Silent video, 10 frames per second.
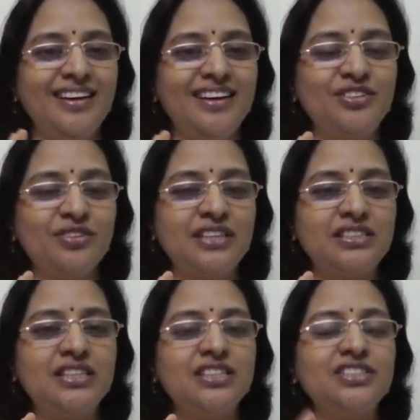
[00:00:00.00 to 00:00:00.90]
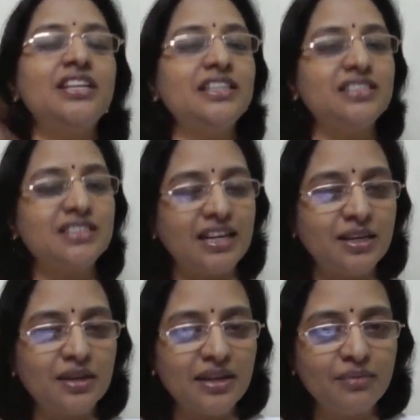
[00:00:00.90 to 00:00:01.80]
into consideration and
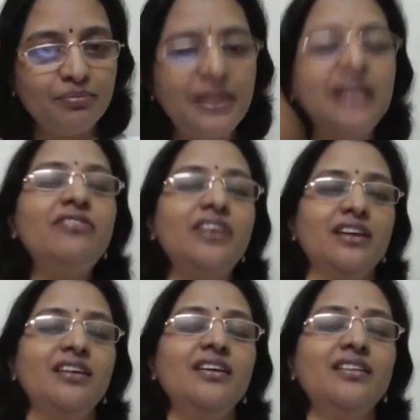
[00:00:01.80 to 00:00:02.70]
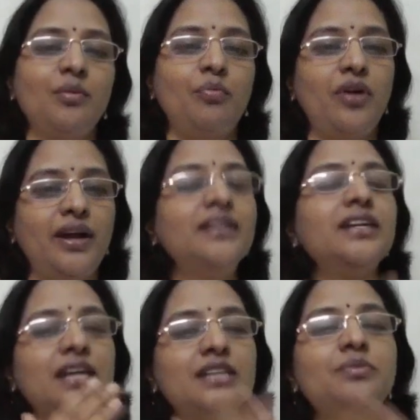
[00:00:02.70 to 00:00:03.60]
started believing the point
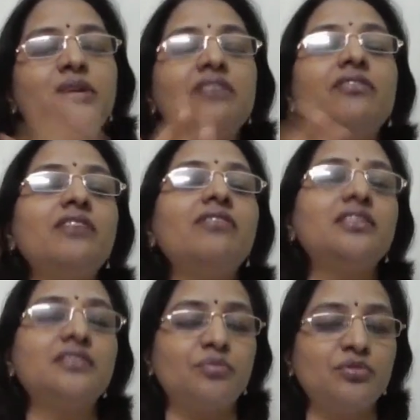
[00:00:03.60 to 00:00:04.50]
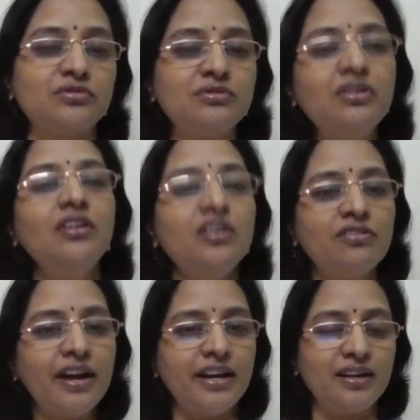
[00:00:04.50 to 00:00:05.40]
that husband and wife are supposed to
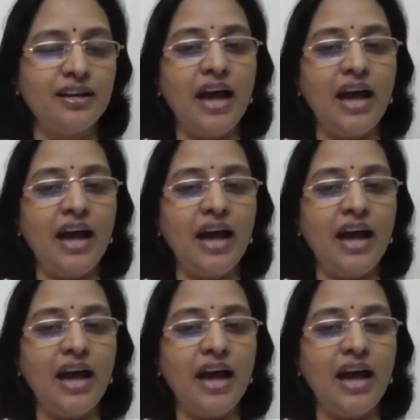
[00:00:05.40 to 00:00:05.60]
fight.